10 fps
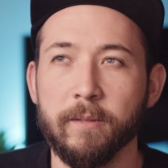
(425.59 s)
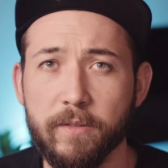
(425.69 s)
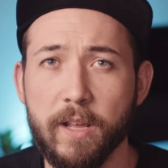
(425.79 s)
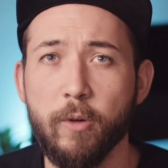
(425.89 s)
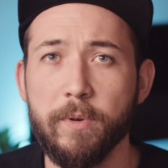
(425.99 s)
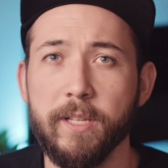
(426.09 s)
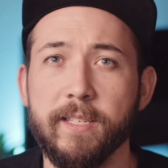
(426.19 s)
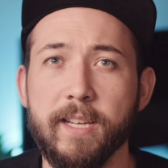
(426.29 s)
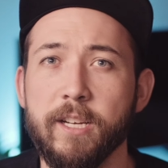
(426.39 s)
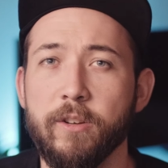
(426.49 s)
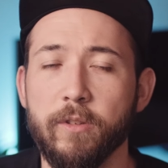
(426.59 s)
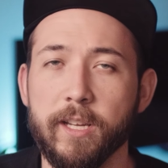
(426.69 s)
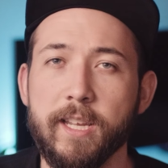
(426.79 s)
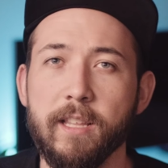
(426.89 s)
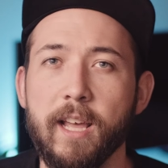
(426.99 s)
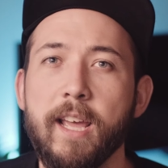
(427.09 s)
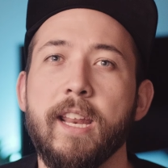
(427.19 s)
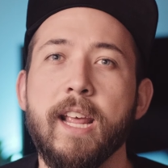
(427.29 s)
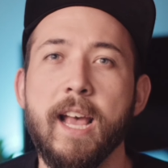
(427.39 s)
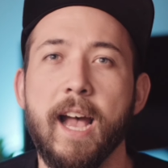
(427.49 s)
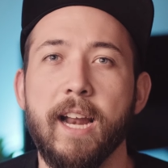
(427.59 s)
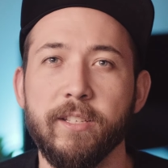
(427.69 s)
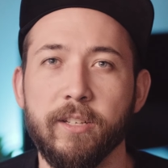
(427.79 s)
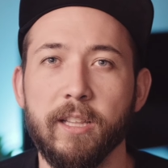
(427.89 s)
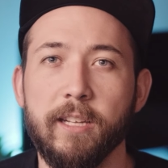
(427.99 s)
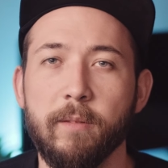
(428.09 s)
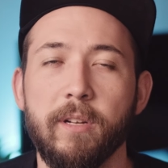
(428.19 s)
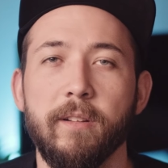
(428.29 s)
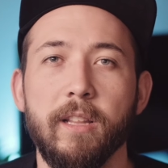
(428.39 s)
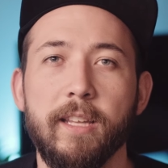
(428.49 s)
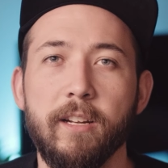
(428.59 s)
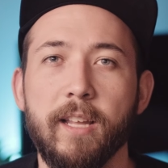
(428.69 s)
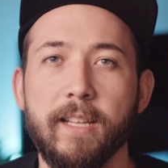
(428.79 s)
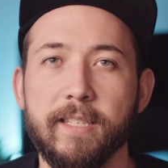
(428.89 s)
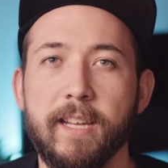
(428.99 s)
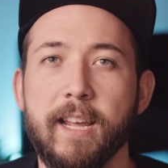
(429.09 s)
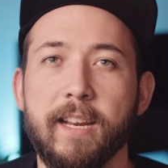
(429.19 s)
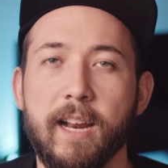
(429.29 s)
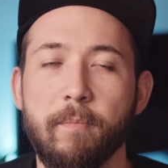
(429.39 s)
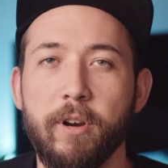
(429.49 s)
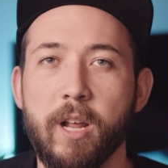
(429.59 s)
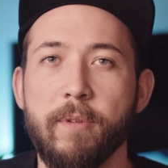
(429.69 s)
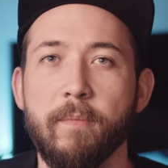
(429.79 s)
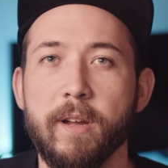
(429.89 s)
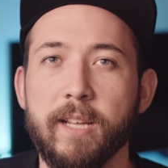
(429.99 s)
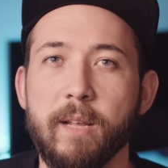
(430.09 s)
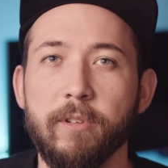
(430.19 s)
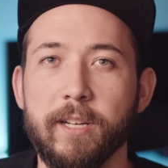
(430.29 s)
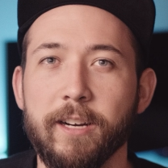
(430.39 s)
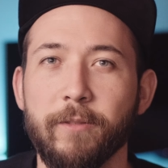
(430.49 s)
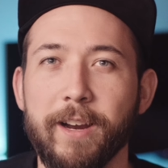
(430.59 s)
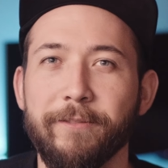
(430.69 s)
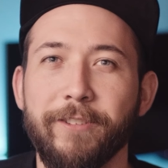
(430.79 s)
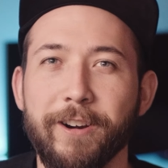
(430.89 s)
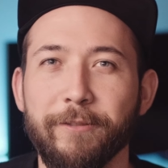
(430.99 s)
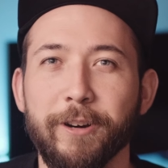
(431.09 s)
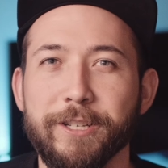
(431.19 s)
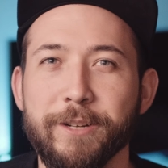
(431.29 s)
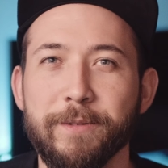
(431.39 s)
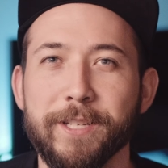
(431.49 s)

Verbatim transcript: So in that opening scene to do her key light, I just took a little bit of a little light stand and I put it up on my table here right in front of where she